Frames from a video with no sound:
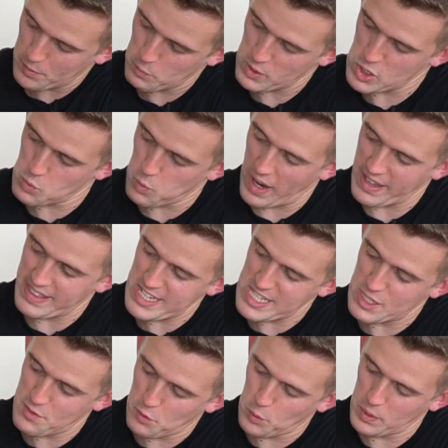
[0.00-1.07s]
which is why this
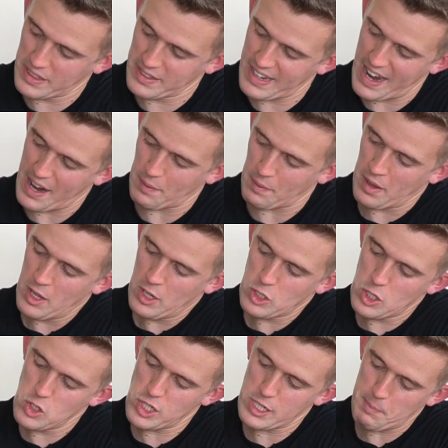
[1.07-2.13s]
is falling down.
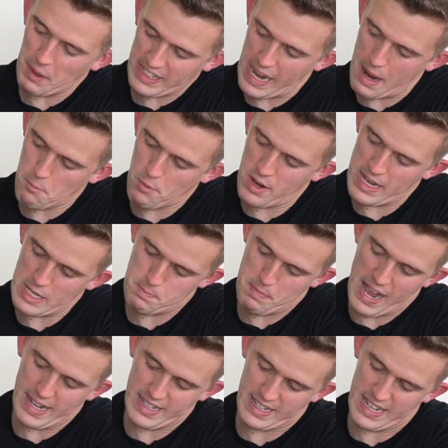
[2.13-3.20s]
Usually my camera is
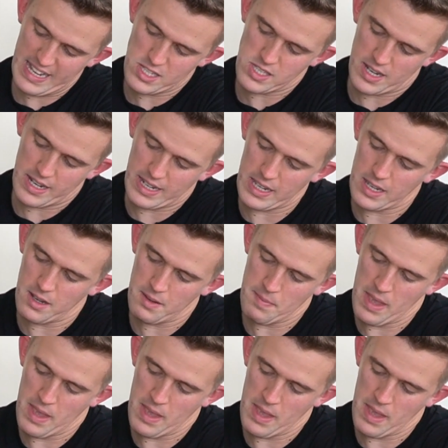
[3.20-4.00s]
padded inside here